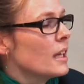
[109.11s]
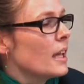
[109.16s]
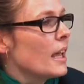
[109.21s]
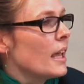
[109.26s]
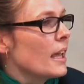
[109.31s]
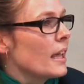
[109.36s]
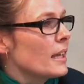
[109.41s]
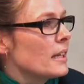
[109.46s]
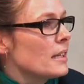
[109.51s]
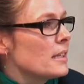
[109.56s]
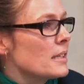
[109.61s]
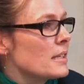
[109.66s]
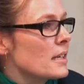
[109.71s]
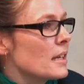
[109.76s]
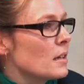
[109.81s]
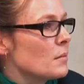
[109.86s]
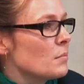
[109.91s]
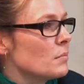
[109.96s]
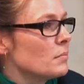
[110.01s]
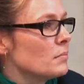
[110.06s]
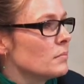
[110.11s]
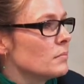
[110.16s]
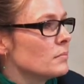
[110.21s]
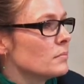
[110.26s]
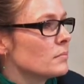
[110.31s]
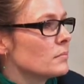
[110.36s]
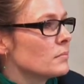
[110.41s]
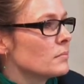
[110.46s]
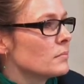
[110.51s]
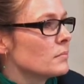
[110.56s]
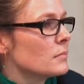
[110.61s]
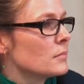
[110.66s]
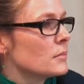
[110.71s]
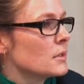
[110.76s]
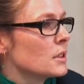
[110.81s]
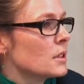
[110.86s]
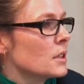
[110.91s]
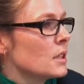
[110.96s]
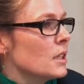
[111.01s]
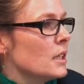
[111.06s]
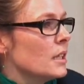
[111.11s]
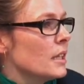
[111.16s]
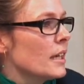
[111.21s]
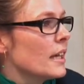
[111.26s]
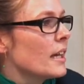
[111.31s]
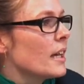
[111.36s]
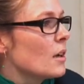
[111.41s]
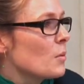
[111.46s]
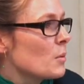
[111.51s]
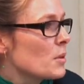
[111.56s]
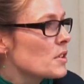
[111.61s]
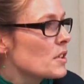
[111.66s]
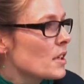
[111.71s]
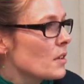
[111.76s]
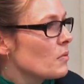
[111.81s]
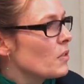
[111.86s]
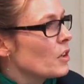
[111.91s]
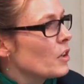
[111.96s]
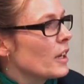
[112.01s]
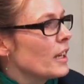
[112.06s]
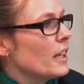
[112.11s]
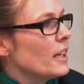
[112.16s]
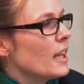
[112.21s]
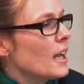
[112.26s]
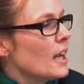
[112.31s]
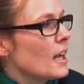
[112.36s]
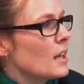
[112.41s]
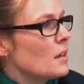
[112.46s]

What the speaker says: And yeah, it was a very